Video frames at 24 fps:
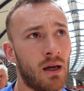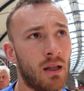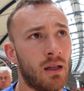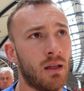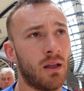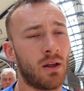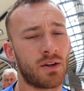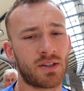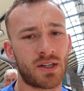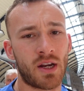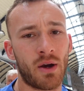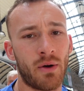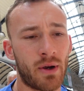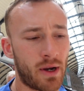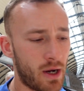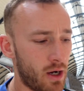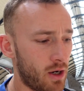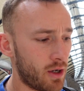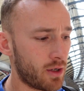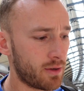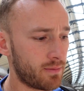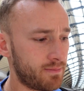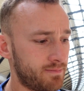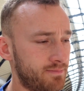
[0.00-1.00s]
Lots going
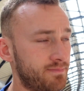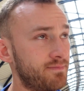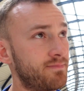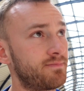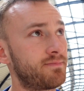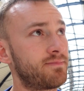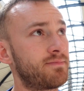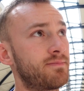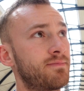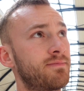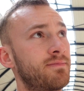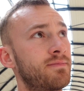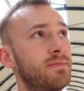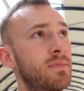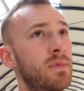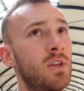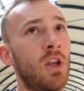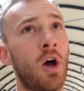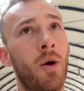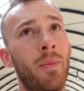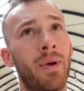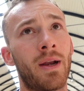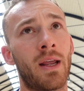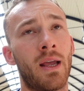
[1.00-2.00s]
on,
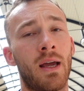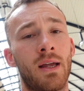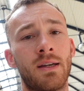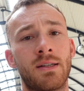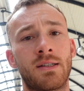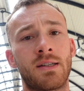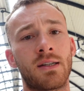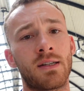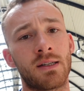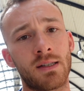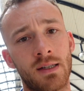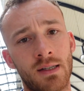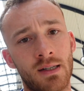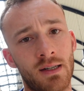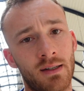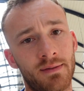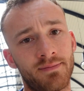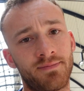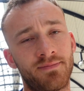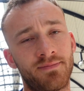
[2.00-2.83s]
not many answers.